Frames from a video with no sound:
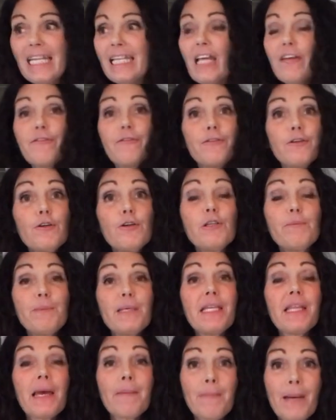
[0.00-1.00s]
let food
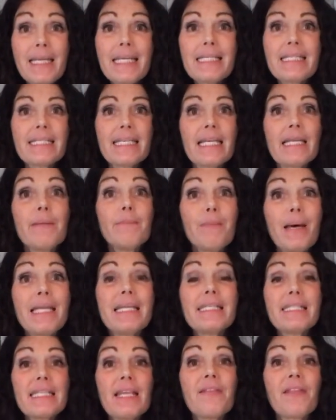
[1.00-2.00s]
be thy medicine,
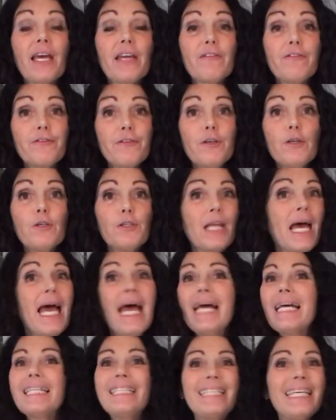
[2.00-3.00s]
medicine thy food,
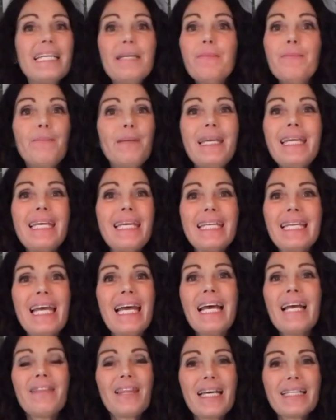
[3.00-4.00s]
didn't
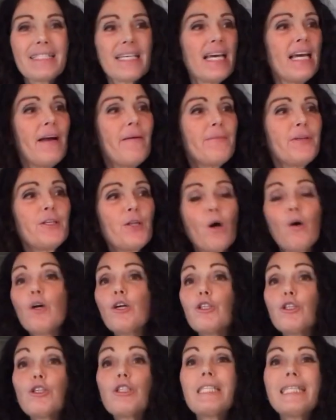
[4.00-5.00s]
mean that, you know,
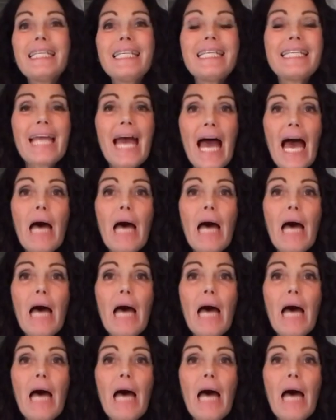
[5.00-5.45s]
just eat